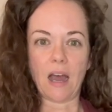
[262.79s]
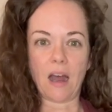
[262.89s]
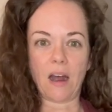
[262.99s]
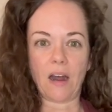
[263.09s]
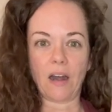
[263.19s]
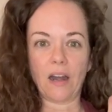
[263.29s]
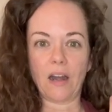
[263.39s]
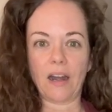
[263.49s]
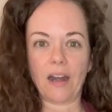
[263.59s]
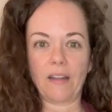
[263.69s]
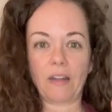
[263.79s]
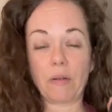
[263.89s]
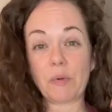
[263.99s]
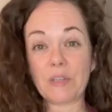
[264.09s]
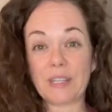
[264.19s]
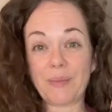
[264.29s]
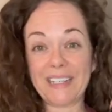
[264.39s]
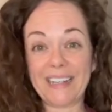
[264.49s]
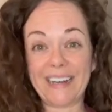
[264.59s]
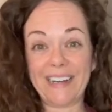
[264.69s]
are, they represent my
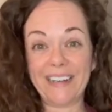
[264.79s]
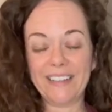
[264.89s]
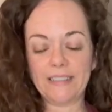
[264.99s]
dad.